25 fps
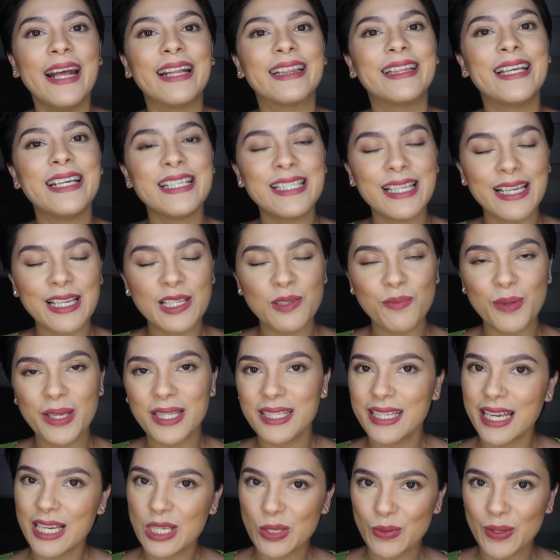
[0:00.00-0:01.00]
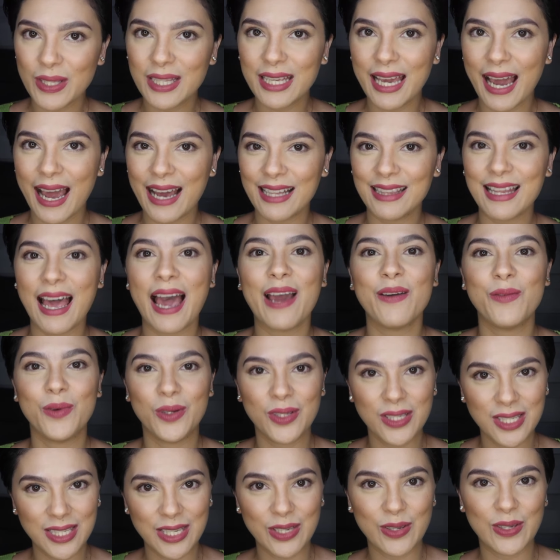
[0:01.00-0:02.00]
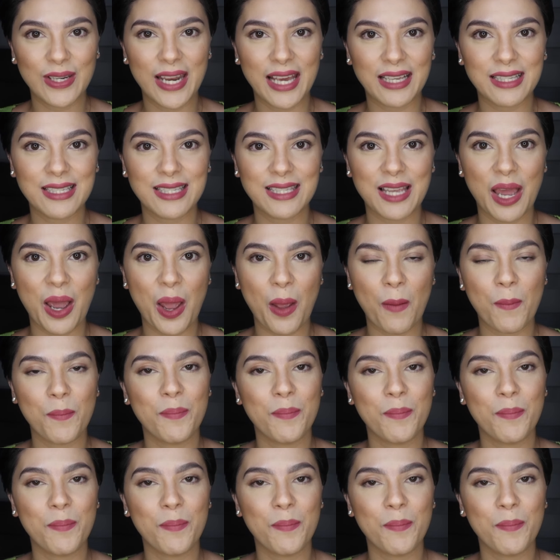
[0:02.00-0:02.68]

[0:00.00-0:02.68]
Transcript: this has been days with kath i will see you next time